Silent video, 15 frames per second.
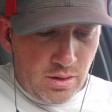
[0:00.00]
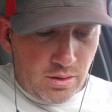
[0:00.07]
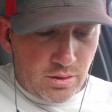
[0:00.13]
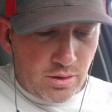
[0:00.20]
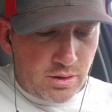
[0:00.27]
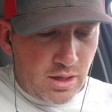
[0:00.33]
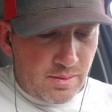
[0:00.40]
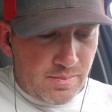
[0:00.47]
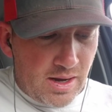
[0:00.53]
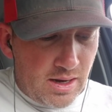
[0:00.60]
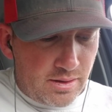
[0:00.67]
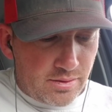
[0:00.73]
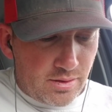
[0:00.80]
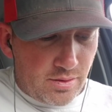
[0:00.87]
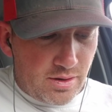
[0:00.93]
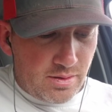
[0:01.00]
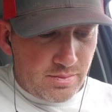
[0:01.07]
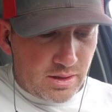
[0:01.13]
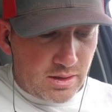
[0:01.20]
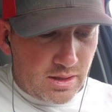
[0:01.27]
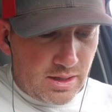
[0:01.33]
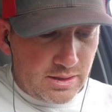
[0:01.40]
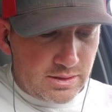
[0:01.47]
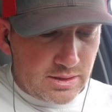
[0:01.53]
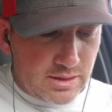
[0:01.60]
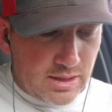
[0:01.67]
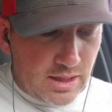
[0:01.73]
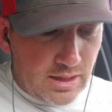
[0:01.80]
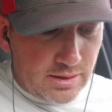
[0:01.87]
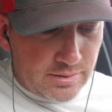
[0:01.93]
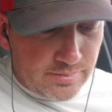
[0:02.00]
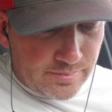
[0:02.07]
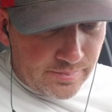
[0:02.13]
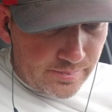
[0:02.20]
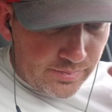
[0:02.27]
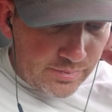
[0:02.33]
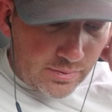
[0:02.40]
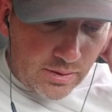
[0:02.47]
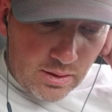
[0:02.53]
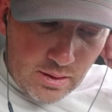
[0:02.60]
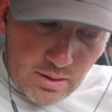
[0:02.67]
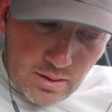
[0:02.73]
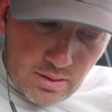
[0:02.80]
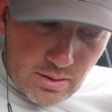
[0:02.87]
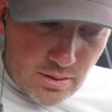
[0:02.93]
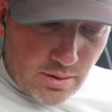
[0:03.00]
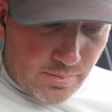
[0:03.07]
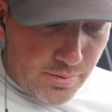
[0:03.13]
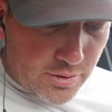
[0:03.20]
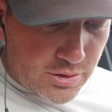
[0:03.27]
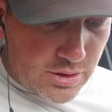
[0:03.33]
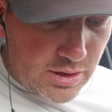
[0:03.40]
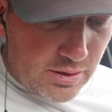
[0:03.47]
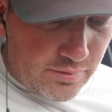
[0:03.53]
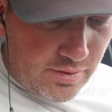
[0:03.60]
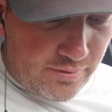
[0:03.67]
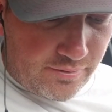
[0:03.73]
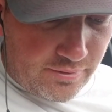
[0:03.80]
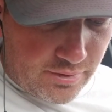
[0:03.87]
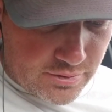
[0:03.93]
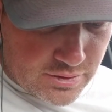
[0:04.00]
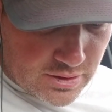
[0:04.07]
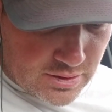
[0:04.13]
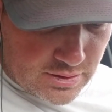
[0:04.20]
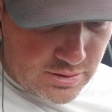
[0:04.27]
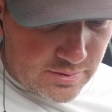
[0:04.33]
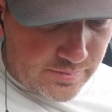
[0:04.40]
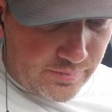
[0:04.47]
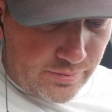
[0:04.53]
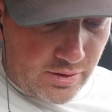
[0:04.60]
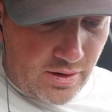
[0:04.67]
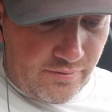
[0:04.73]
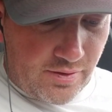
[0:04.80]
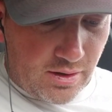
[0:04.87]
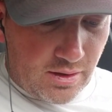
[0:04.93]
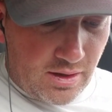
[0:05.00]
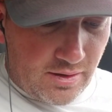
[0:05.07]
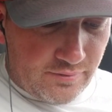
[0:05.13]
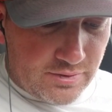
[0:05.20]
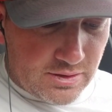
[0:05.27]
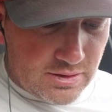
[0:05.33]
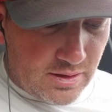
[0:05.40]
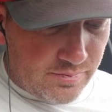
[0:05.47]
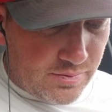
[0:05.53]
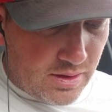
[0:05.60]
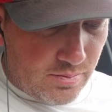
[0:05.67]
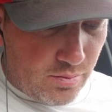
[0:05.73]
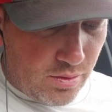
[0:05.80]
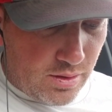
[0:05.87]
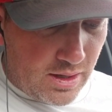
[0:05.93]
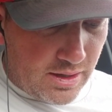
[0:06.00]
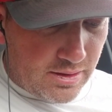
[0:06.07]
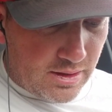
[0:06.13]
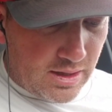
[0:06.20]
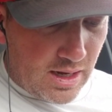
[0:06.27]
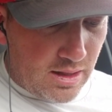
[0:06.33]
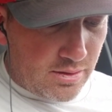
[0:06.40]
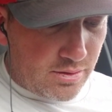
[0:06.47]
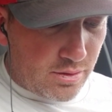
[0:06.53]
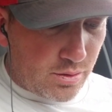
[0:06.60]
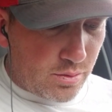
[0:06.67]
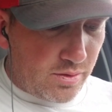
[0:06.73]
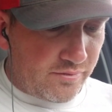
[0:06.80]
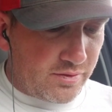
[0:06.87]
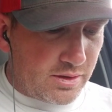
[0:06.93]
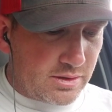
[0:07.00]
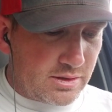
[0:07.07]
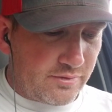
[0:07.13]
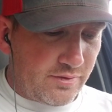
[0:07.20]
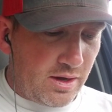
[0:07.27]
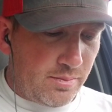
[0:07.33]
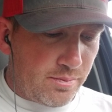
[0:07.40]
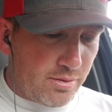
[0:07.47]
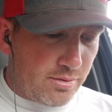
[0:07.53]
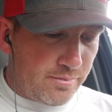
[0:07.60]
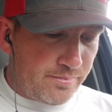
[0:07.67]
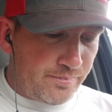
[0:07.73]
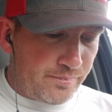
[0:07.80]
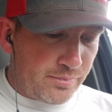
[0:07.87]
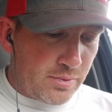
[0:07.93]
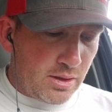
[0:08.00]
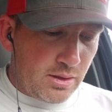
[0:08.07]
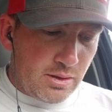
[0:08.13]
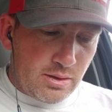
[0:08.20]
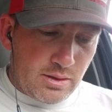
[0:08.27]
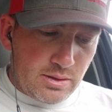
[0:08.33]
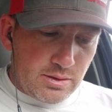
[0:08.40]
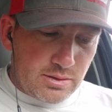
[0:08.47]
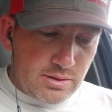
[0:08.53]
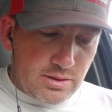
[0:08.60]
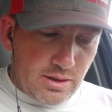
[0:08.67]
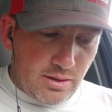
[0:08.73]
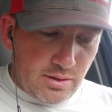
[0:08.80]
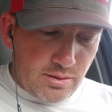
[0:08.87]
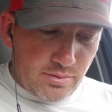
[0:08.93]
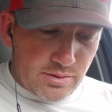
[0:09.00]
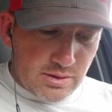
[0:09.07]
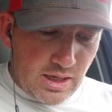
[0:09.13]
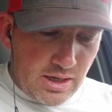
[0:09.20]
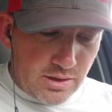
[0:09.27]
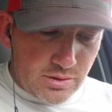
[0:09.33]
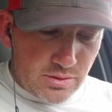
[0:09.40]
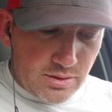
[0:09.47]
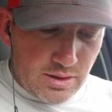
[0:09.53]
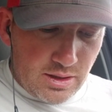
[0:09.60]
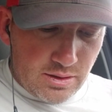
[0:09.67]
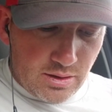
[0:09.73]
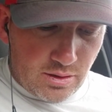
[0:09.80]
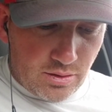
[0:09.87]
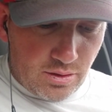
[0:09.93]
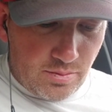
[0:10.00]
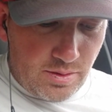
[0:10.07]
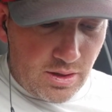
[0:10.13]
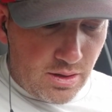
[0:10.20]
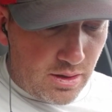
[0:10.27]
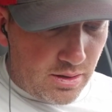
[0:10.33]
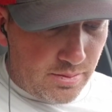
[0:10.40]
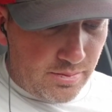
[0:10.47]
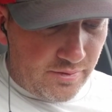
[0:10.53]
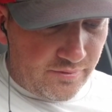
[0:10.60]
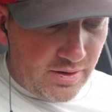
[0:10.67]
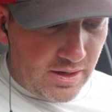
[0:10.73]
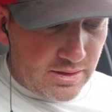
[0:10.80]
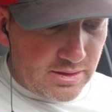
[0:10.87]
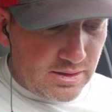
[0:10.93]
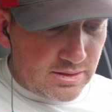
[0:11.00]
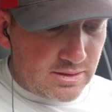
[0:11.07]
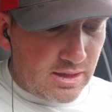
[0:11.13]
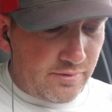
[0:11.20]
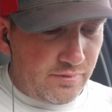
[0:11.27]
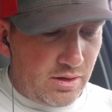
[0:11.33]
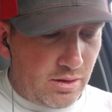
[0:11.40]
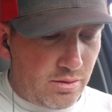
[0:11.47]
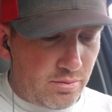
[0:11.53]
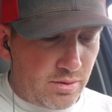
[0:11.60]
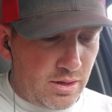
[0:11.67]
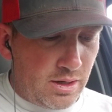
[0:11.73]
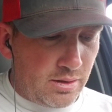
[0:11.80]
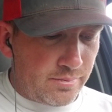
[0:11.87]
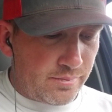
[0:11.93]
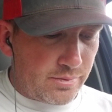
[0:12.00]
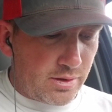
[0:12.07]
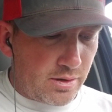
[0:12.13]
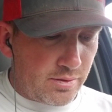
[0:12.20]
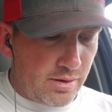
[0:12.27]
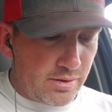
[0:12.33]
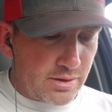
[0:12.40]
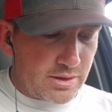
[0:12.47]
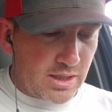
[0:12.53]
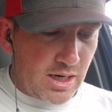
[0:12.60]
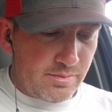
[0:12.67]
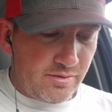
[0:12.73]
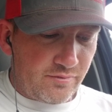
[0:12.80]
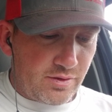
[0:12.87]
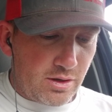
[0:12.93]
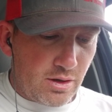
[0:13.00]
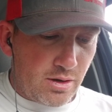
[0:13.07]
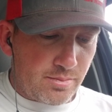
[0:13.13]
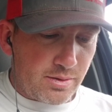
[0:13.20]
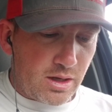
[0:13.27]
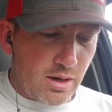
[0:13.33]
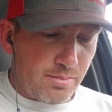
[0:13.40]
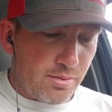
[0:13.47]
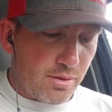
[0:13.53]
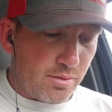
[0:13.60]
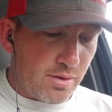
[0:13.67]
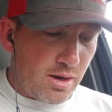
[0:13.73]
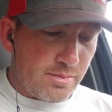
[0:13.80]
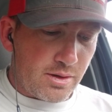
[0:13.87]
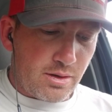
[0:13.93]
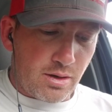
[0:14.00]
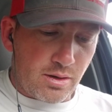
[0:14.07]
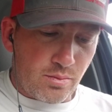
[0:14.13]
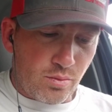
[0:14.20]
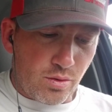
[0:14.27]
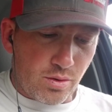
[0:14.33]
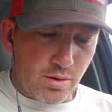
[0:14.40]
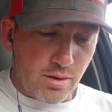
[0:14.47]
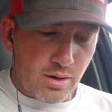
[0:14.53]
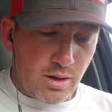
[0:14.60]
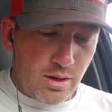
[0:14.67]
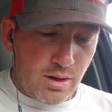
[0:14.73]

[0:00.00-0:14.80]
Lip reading: Looking back, though, I am inclined to date the burgeoning refulgence of our love to something more like the calendar equivalent of April. Still, it was actually in the gloomy autumn of 1973, around the time of the Yom Kippur Ramadan War